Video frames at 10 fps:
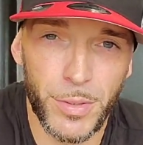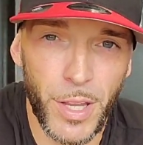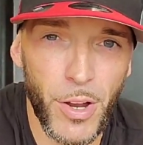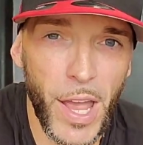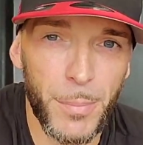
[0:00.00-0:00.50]

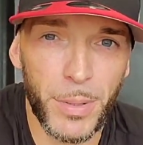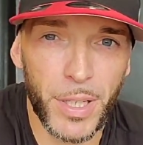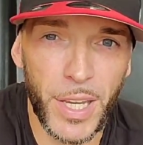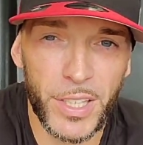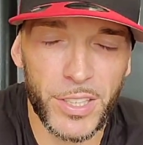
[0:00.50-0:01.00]
there have been
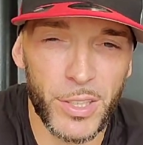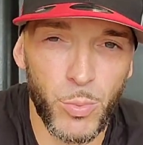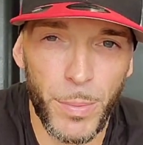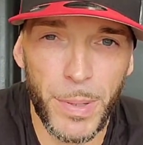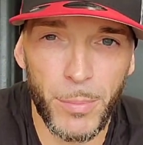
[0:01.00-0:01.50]
cases
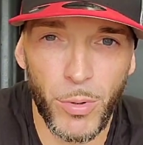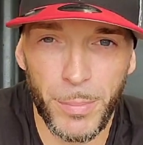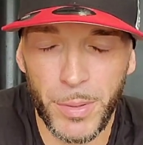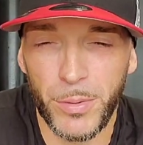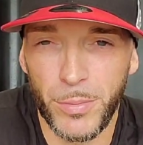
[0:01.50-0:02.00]
where people
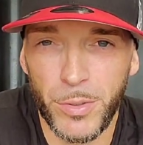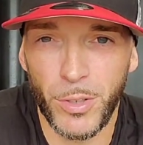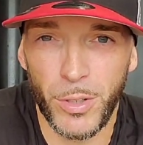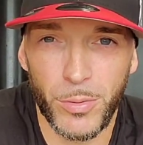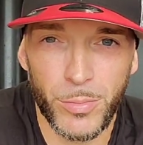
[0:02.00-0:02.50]
have been, you
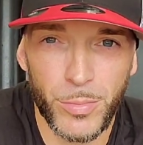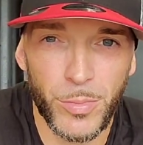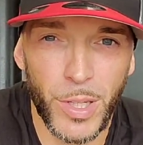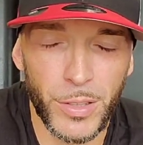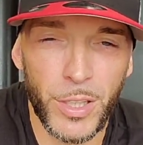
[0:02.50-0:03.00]
know,
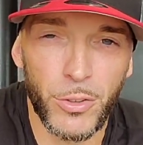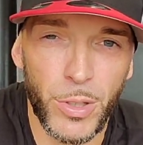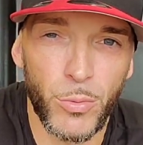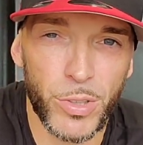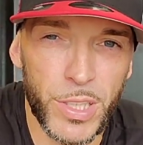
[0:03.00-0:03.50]

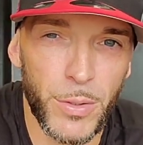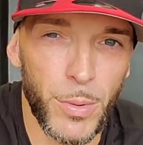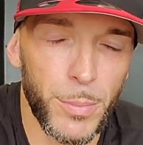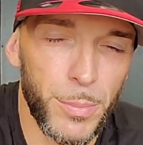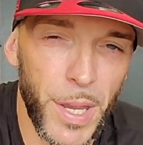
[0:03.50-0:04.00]
illegally
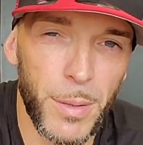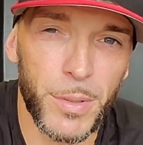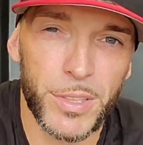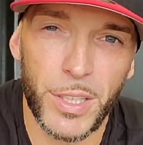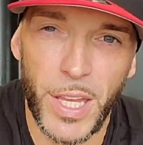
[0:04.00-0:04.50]
receiving
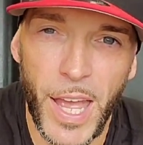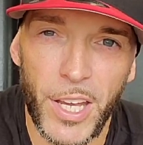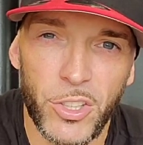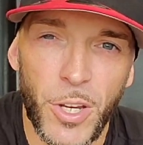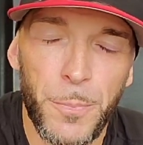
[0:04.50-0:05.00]
payments in
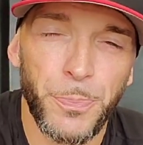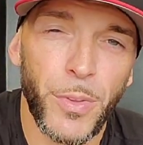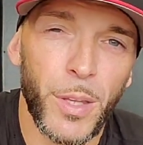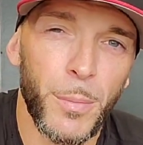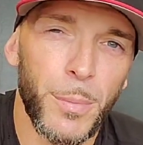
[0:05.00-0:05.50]
cash,
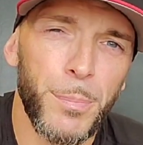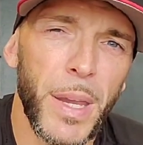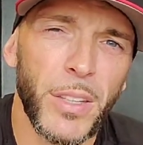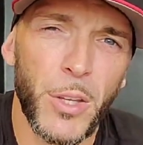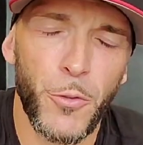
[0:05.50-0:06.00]

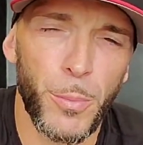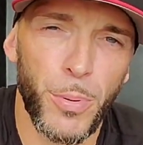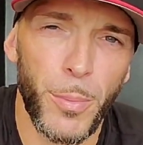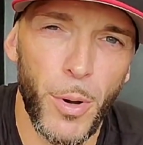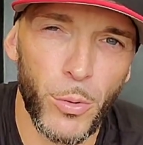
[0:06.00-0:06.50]
mainly from
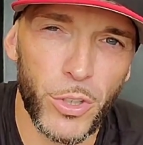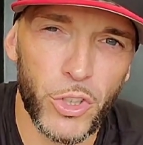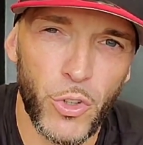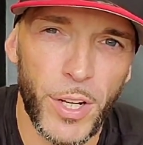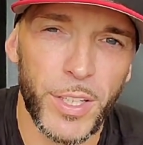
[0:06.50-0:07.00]
promoters
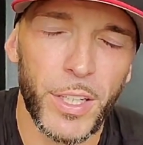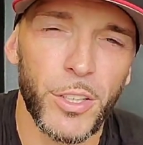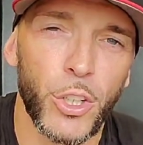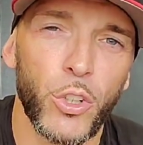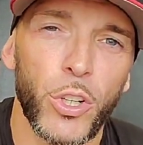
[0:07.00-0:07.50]
trying to get in
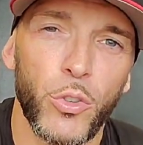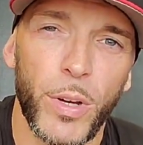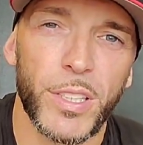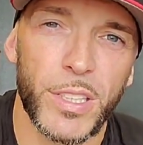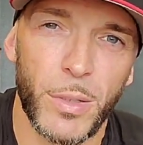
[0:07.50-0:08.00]
the good
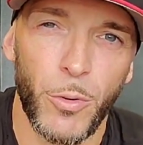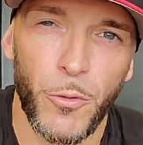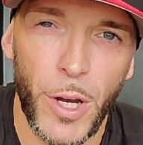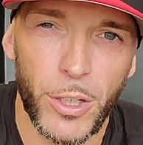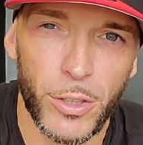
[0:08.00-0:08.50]
graces of a
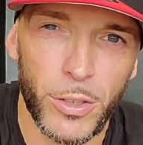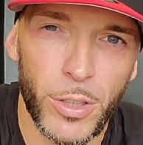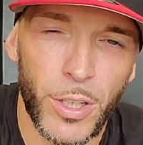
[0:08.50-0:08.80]
fighter,